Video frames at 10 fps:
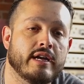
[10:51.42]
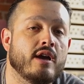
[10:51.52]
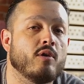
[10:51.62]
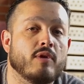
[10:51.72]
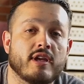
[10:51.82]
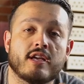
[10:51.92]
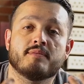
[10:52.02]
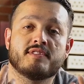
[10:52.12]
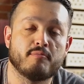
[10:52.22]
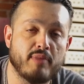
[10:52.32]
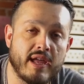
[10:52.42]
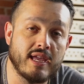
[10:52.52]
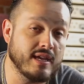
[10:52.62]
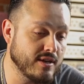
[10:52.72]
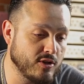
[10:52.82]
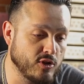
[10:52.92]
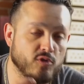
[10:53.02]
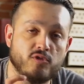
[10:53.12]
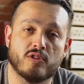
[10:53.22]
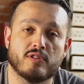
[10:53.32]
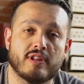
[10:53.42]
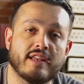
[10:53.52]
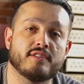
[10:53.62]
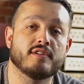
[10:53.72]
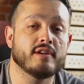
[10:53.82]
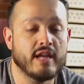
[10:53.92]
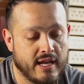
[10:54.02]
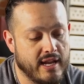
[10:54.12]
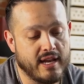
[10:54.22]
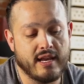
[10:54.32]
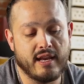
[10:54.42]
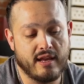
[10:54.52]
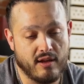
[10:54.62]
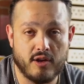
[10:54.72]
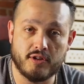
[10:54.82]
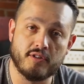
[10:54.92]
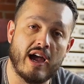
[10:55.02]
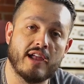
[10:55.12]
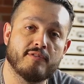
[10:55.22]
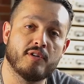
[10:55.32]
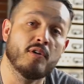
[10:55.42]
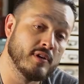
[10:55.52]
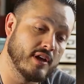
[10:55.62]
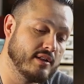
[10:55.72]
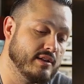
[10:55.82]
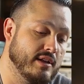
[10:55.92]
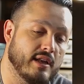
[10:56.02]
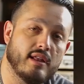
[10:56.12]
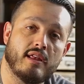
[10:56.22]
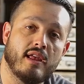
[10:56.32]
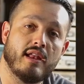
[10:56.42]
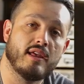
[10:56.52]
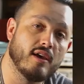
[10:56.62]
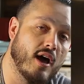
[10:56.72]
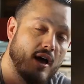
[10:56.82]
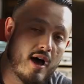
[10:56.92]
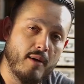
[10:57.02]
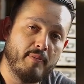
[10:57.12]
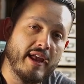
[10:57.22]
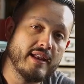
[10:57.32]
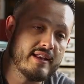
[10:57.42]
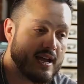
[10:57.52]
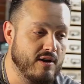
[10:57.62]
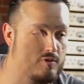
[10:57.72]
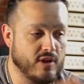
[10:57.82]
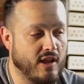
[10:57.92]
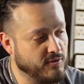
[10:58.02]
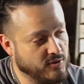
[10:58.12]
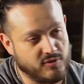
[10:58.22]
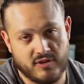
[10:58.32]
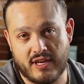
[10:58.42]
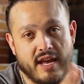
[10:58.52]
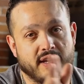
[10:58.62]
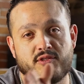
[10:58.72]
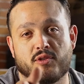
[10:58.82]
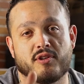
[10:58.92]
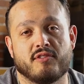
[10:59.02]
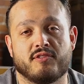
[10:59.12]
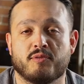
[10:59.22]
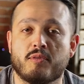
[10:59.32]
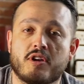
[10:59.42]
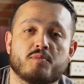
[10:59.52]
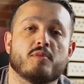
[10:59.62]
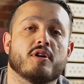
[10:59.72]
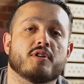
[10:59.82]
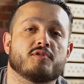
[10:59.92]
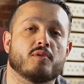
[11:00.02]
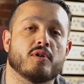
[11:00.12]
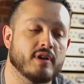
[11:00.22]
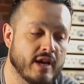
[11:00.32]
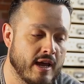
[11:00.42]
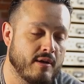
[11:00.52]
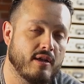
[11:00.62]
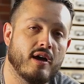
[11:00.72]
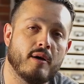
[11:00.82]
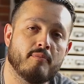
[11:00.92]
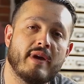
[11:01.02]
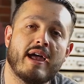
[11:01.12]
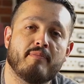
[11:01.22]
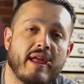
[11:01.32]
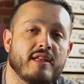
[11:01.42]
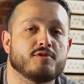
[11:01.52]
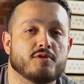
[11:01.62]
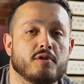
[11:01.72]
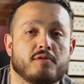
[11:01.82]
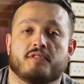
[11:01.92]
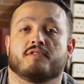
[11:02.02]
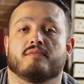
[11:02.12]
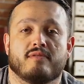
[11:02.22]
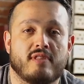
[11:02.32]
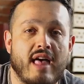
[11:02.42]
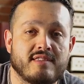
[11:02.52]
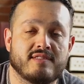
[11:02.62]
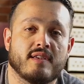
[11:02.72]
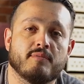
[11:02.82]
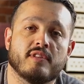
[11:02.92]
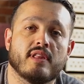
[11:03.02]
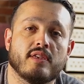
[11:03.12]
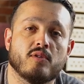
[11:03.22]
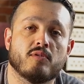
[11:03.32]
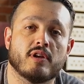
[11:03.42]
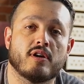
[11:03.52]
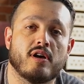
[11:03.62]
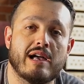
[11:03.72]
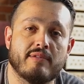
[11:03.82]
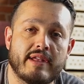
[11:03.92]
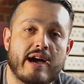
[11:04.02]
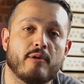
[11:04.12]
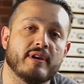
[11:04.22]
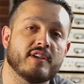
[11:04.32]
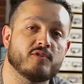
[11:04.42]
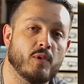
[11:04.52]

When it comes to paint, use your lantern and on your iPhone and then hit it up and down. If you see any sort of smudge marks or bad paint strokes, that's something that you want to call out now, because when